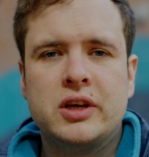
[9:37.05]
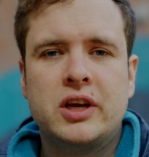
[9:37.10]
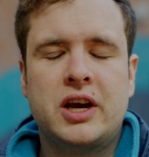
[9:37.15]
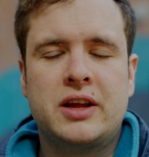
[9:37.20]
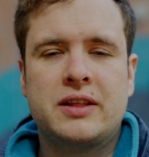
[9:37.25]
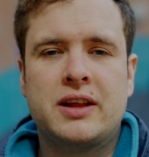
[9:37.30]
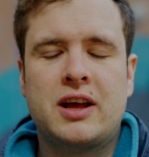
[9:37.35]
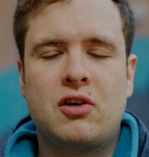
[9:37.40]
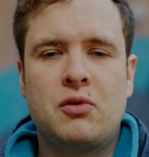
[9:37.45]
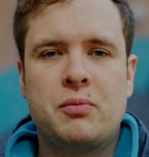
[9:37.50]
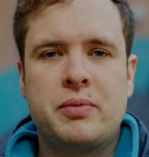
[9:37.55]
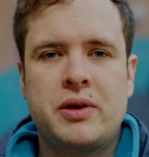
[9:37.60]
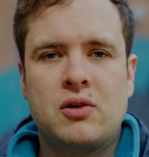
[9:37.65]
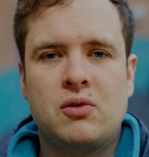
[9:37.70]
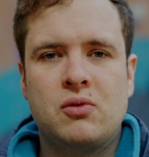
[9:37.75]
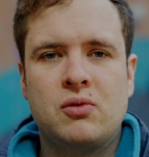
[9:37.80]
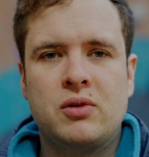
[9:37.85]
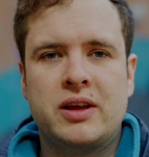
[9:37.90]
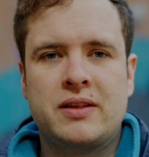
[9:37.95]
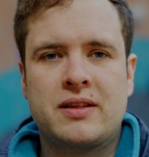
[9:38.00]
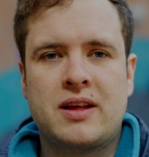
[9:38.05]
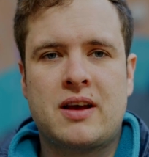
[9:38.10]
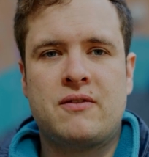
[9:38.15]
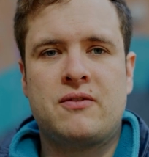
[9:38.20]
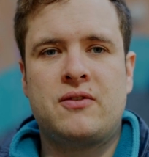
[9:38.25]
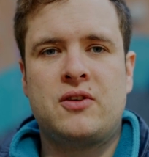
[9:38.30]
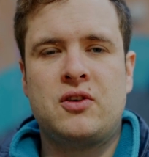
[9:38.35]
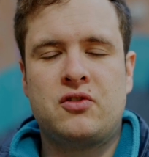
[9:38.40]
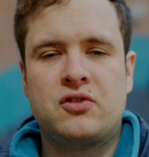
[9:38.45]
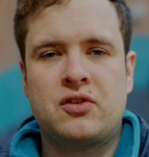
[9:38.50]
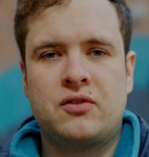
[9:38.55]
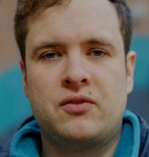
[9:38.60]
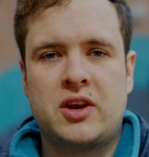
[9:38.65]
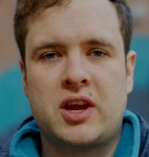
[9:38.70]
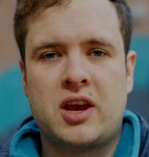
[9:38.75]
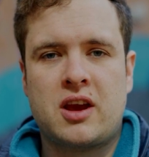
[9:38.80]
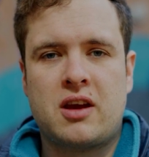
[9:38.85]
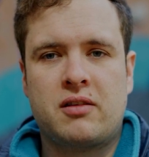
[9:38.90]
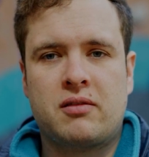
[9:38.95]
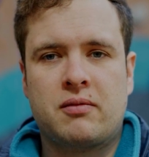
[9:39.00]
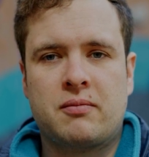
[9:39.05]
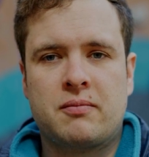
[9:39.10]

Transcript: and that will be all in that future video.